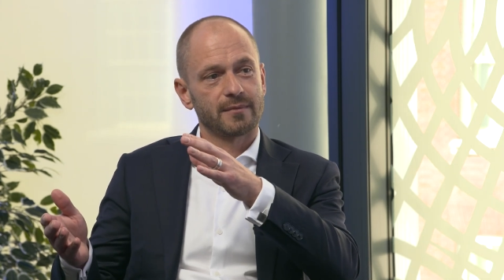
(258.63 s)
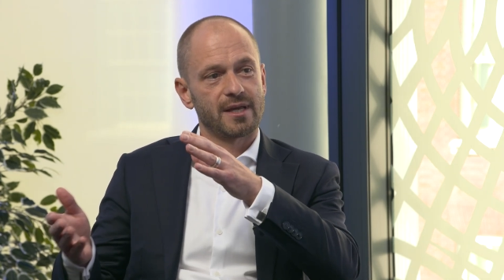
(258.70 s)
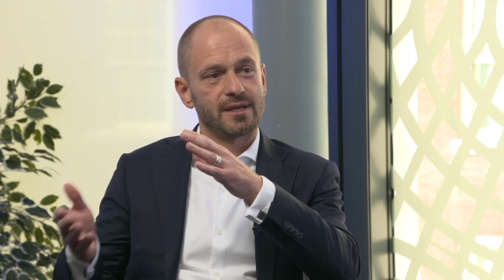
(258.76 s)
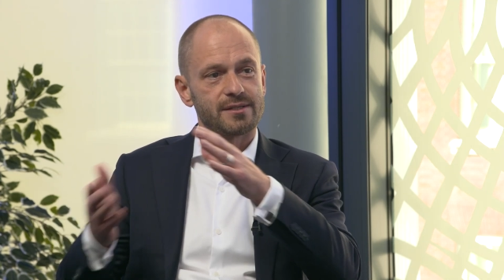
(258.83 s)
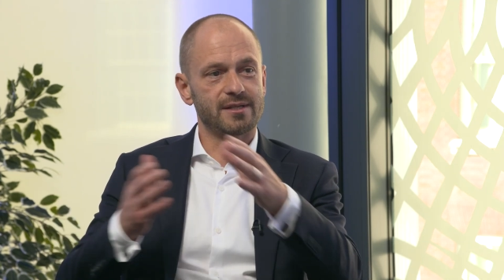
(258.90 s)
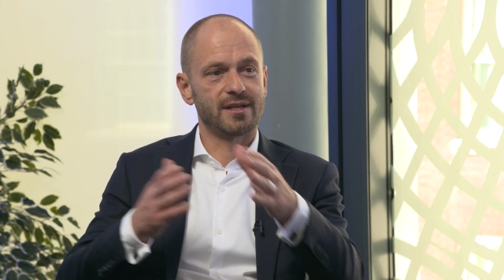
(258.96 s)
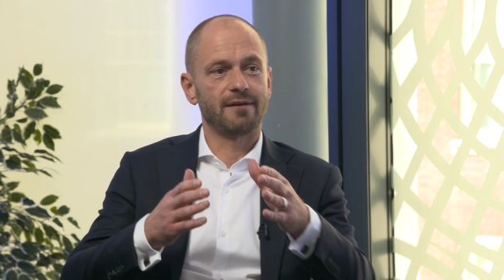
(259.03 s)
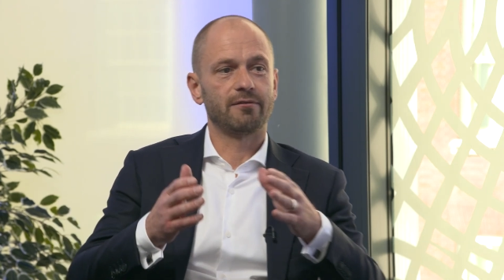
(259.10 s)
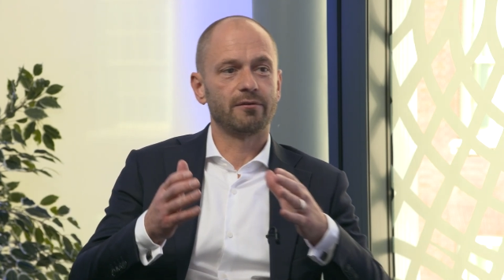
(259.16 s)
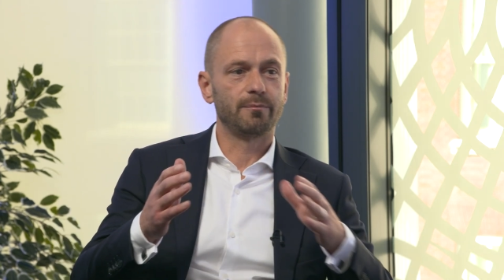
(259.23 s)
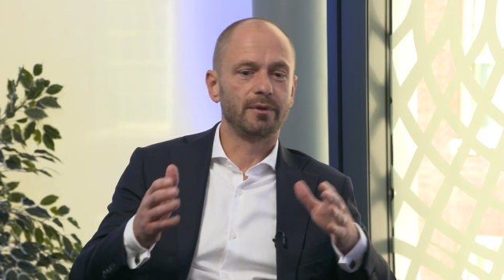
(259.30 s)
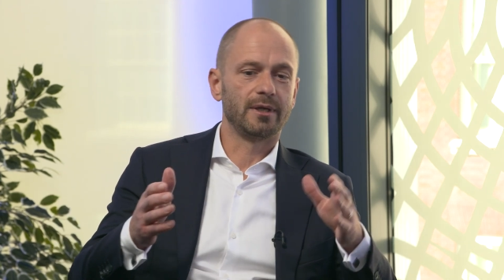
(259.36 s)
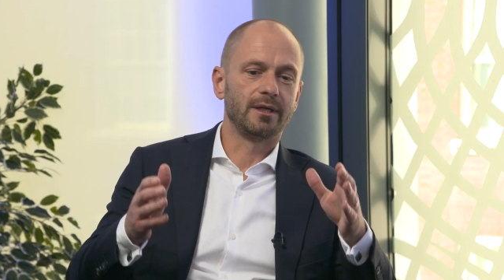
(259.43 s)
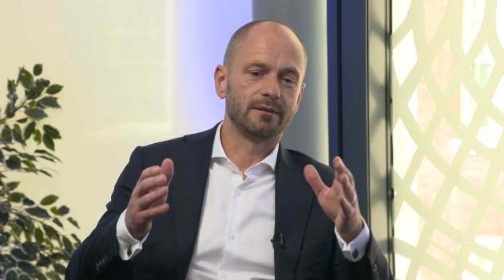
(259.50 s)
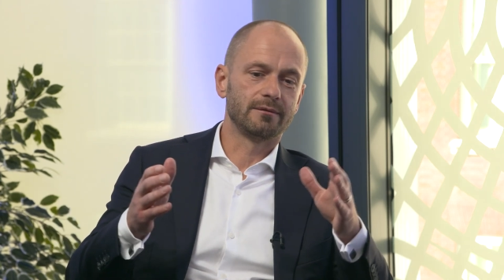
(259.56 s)
has never
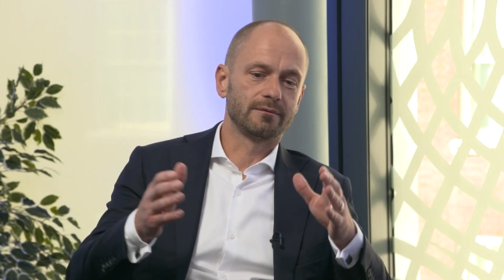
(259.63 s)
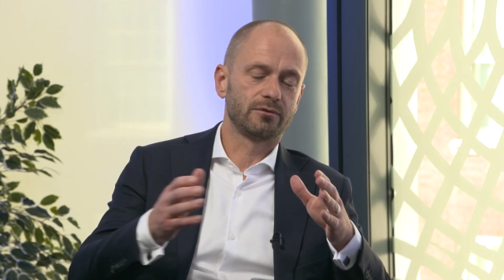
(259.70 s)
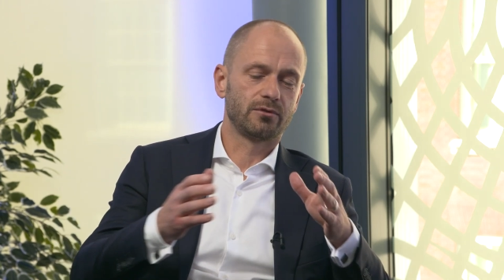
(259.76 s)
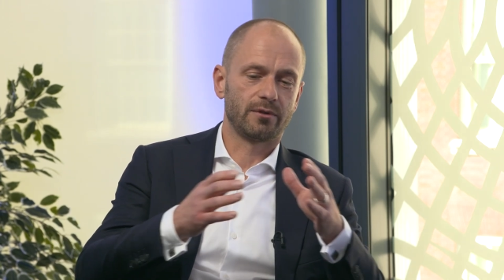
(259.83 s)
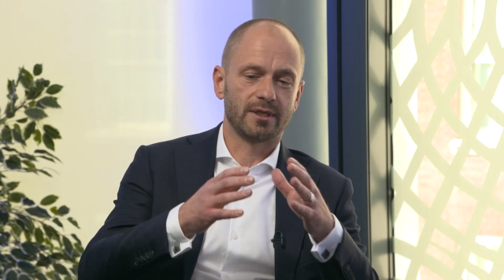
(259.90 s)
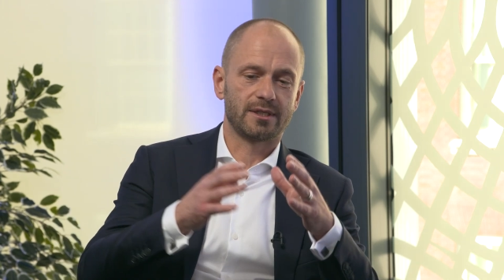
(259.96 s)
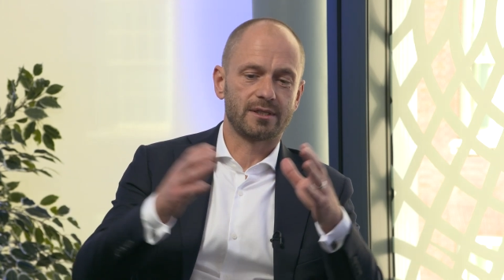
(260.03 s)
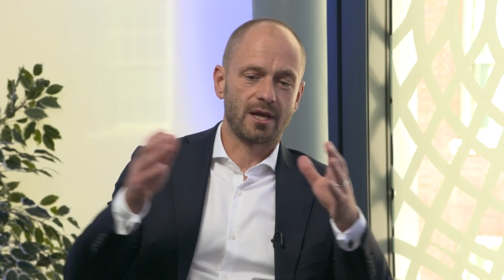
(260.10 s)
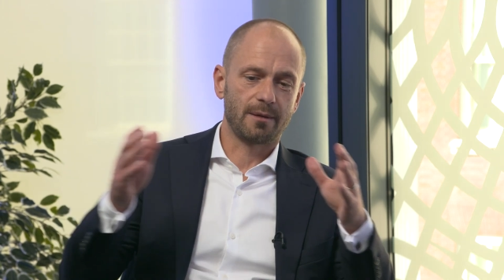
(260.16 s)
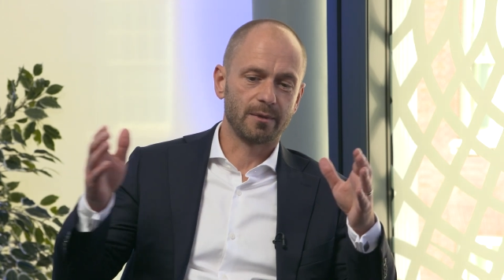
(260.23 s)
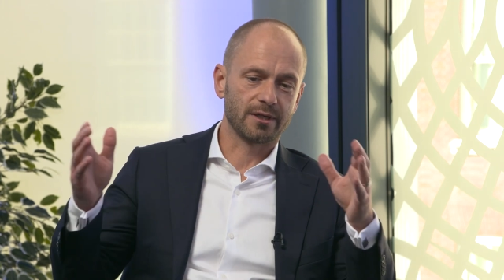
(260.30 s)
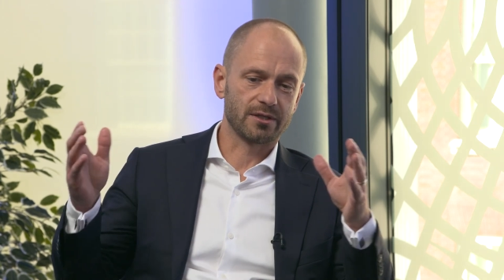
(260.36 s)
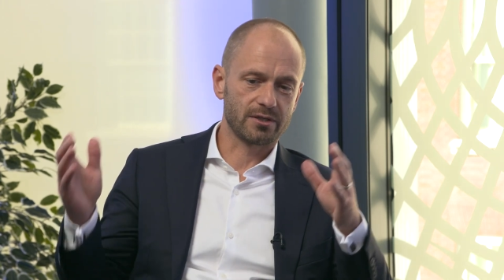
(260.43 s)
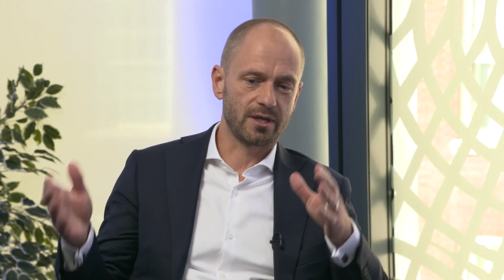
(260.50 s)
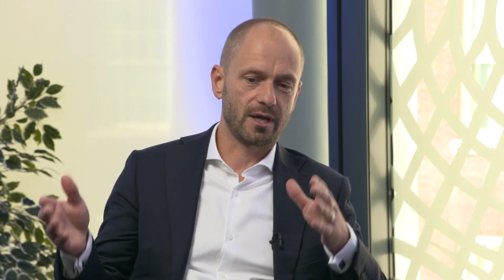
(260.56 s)
been to the same
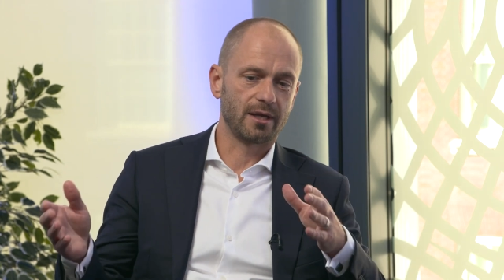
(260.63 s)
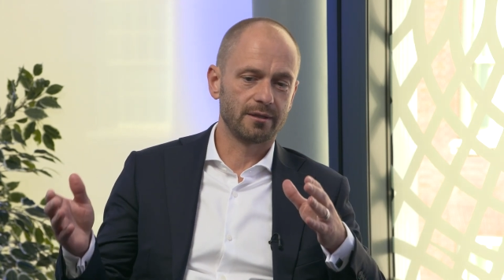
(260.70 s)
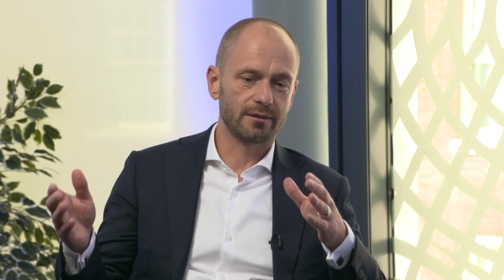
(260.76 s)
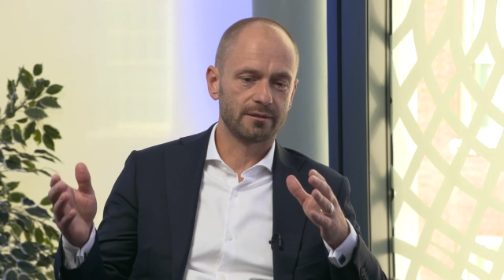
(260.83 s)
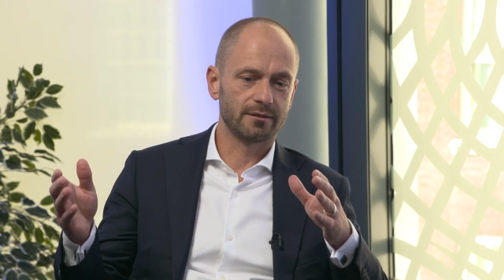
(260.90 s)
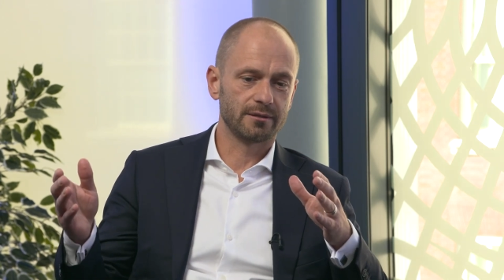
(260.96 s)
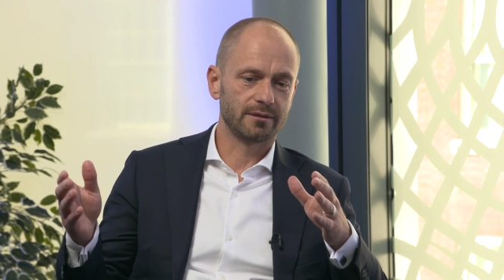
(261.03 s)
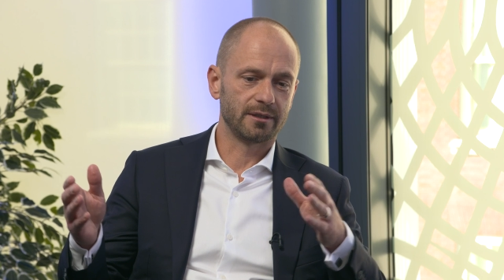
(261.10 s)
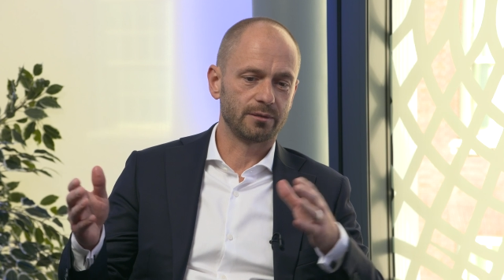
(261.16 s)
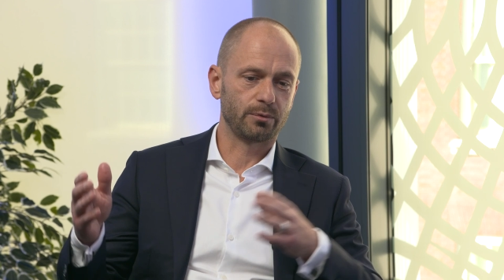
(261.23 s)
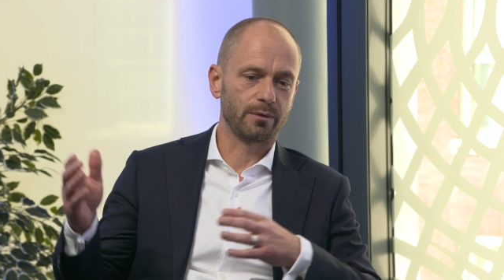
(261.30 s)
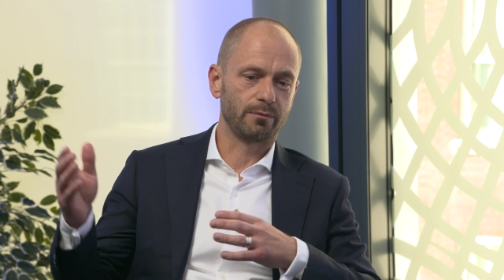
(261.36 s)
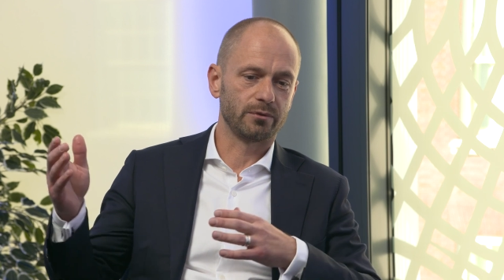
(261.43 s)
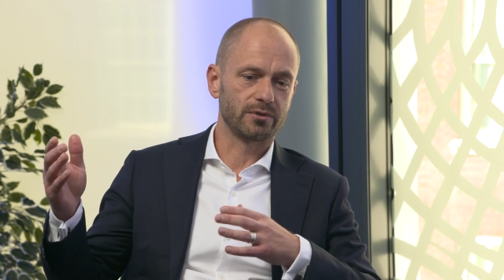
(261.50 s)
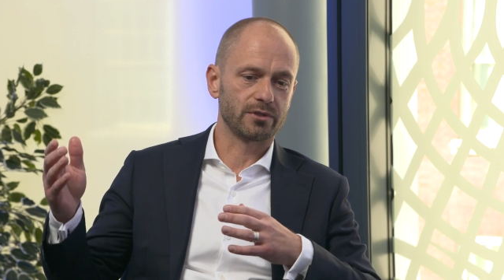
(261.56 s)
extent that
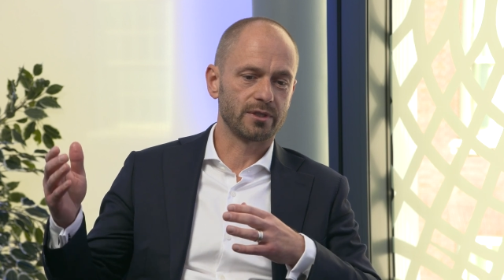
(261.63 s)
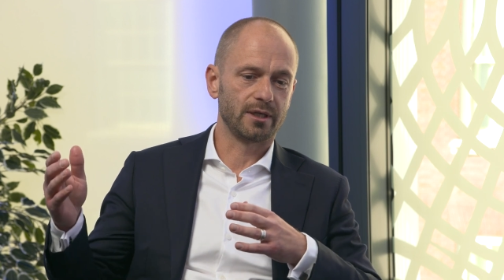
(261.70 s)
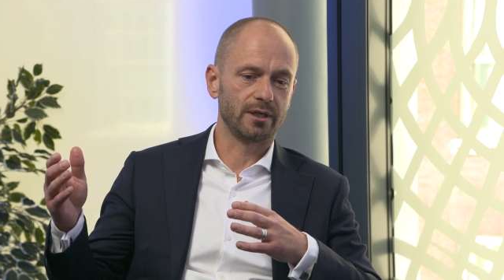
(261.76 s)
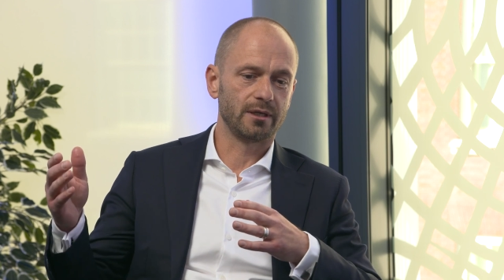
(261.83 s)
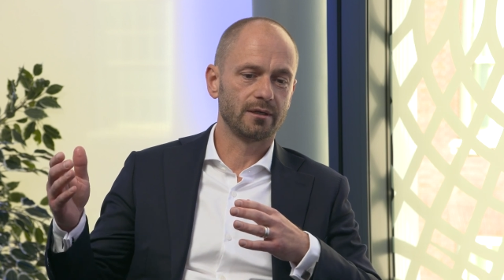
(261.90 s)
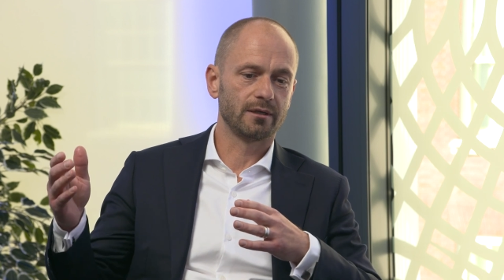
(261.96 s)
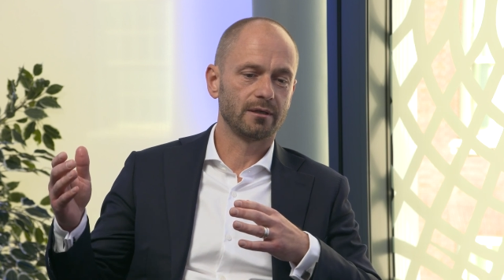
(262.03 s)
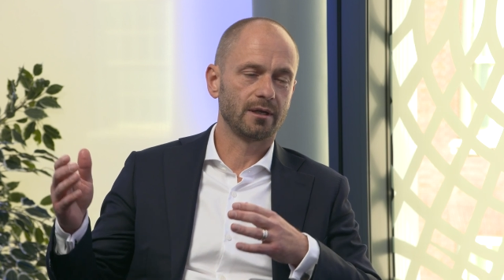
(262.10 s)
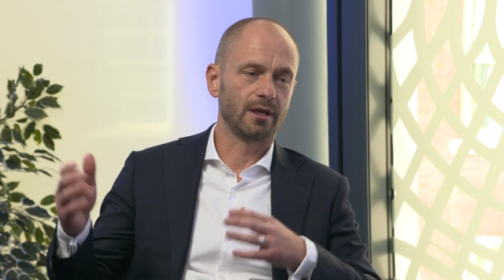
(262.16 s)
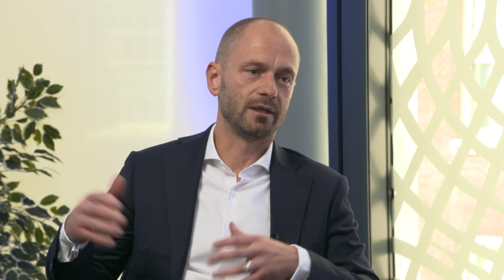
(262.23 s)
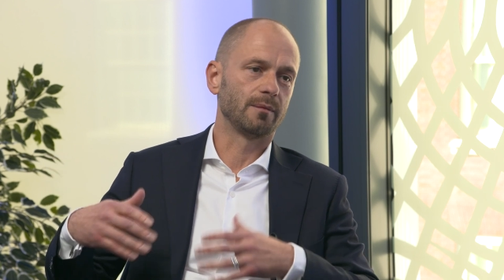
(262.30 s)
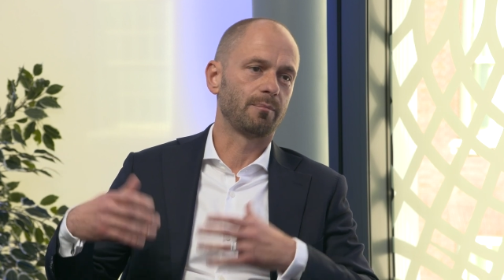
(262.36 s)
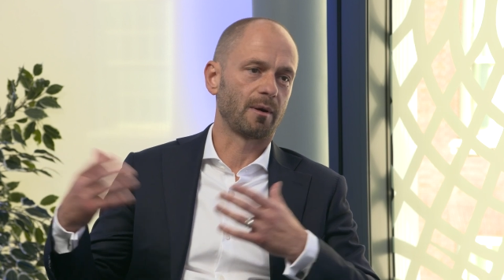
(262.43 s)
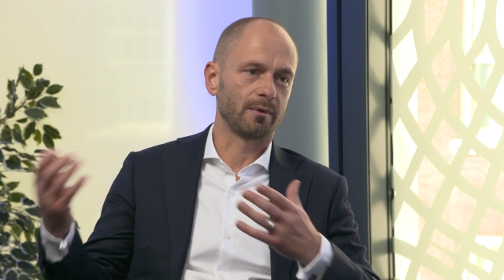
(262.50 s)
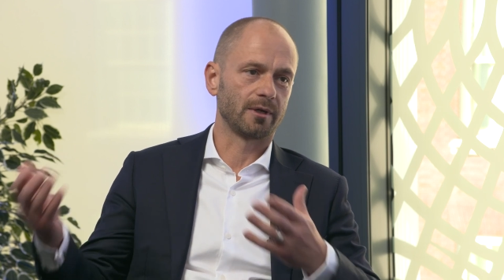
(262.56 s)
we would see in
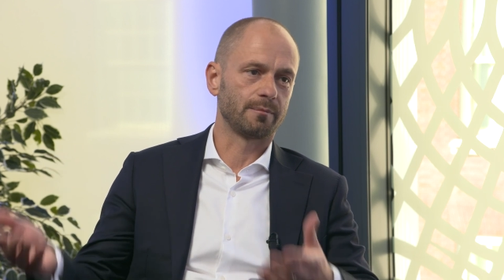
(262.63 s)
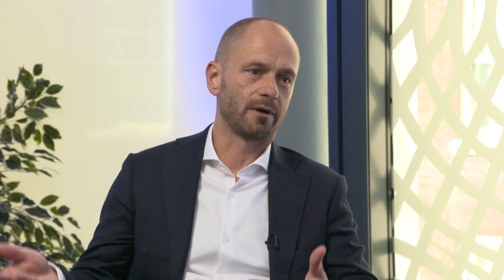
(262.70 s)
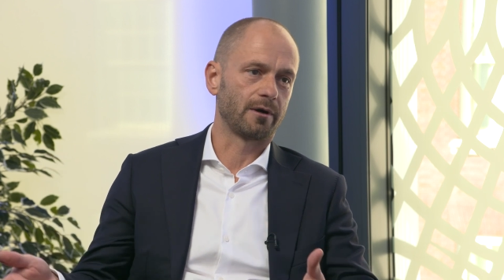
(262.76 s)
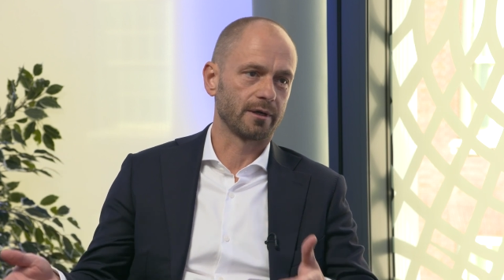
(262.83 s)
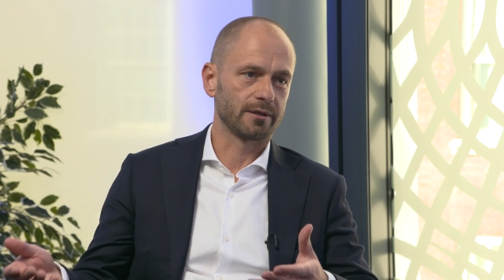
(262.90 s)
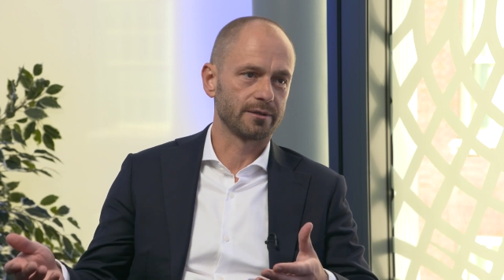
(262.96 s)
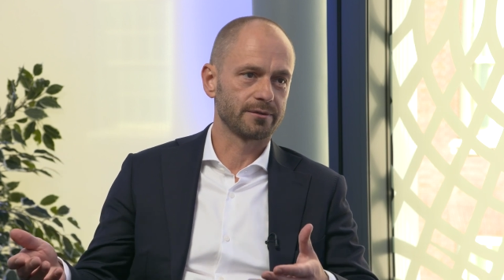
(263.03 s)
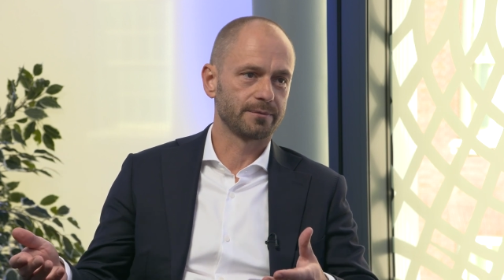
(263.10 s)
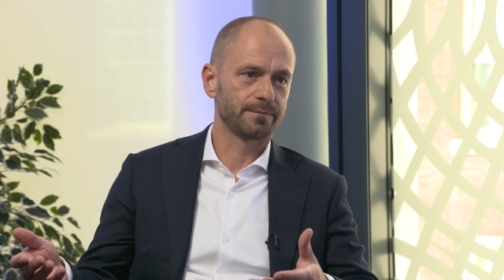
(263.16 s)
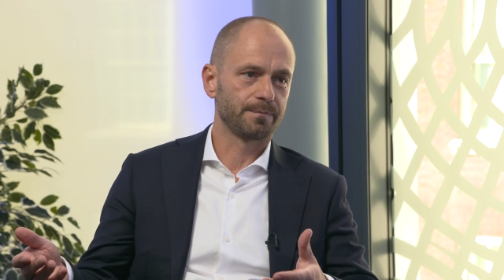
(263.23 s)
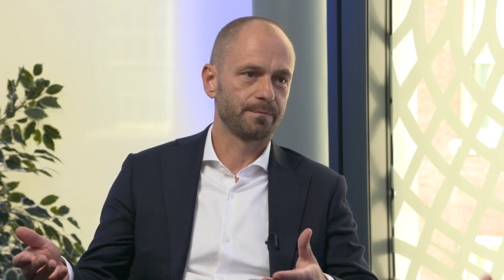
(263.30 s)
the public markets.